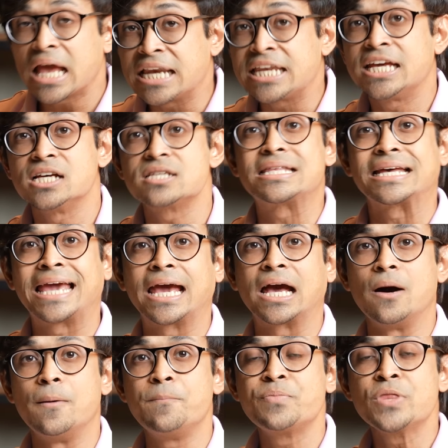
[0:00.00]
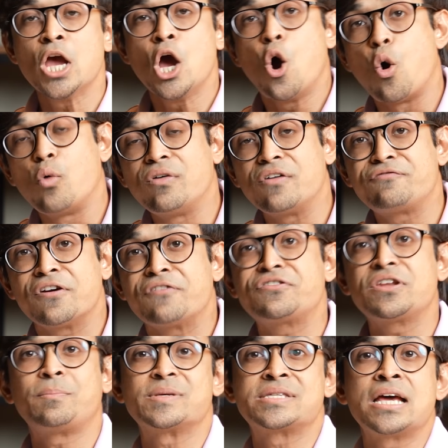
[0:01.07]
And here's the kicker over
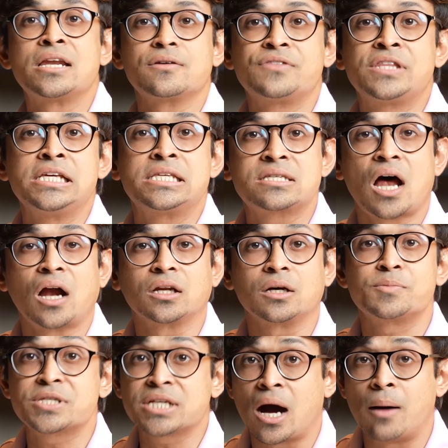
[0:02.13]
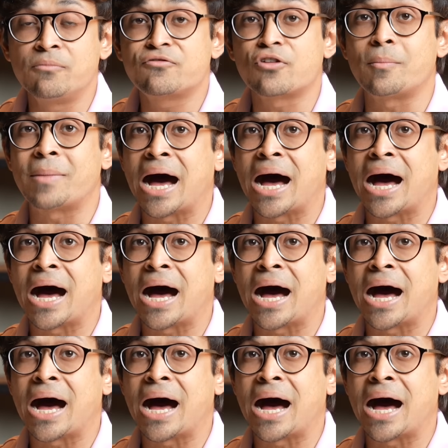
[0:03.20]
50% of these startups come from